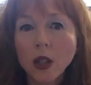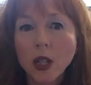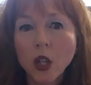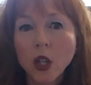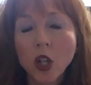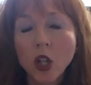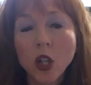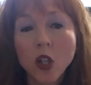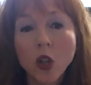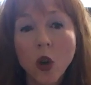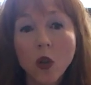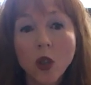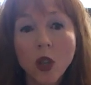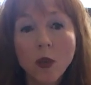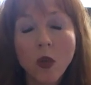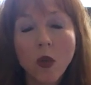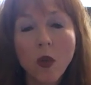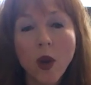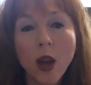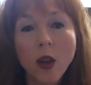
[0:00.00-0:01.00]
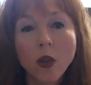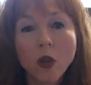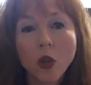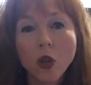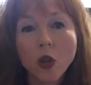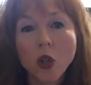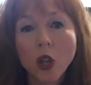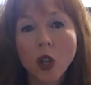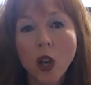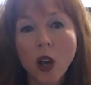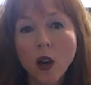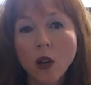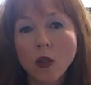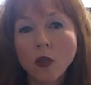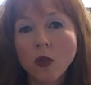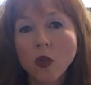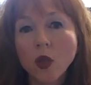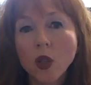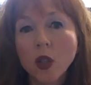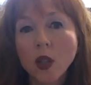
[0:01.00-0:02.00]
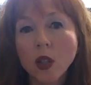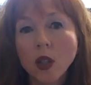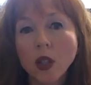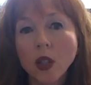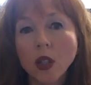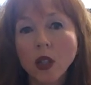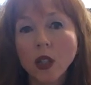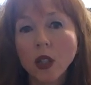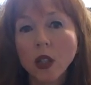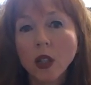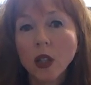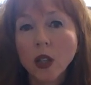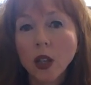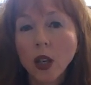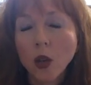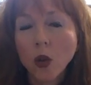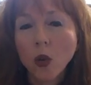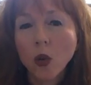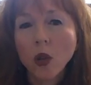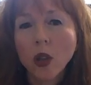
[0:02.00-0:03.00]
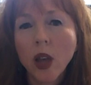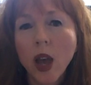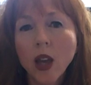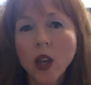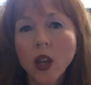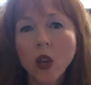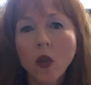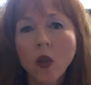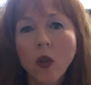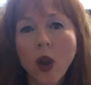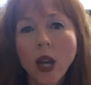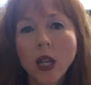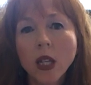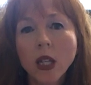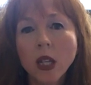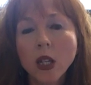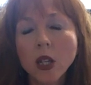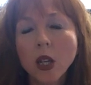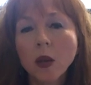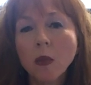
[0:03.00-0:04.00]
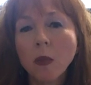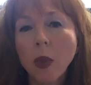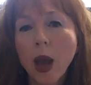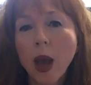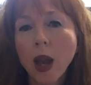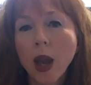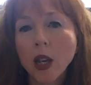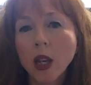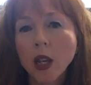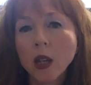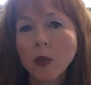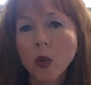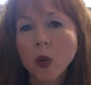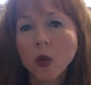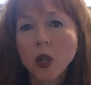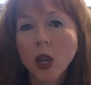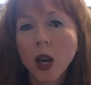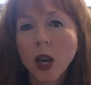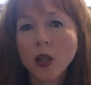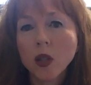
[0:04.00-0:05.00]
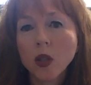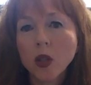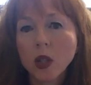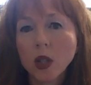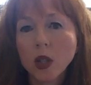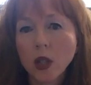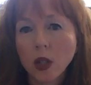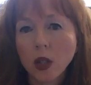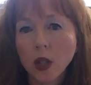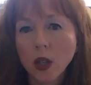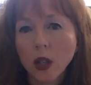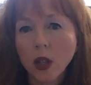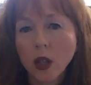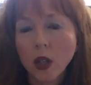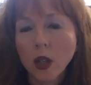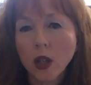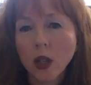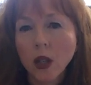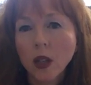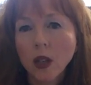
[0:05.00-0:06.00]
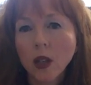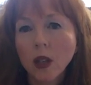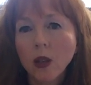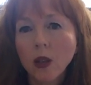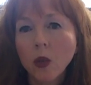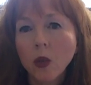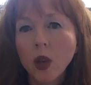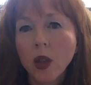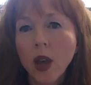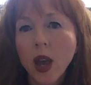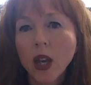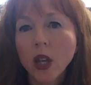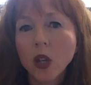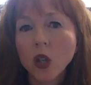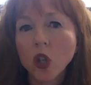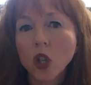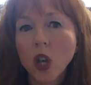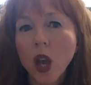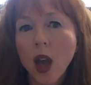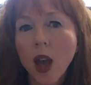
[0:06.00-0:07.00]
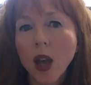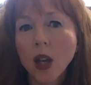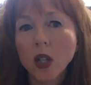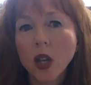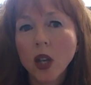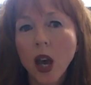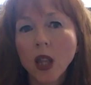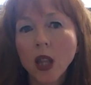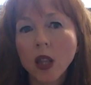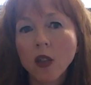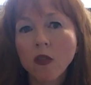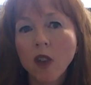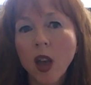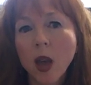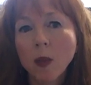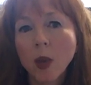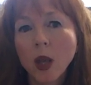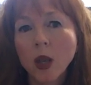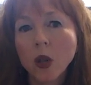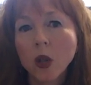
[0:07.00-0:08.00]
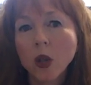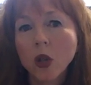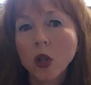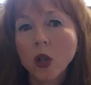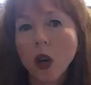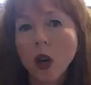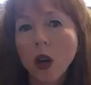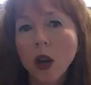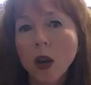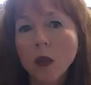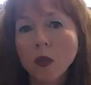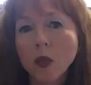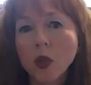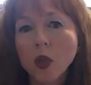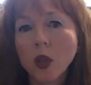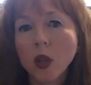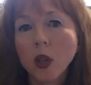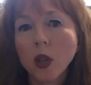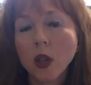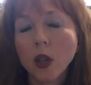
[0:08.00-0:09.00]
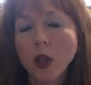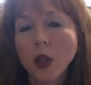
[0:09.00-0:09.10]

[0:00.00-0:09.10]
Does she dot them around her shelves in all that curated, companionable dust where they can chat to other family good times,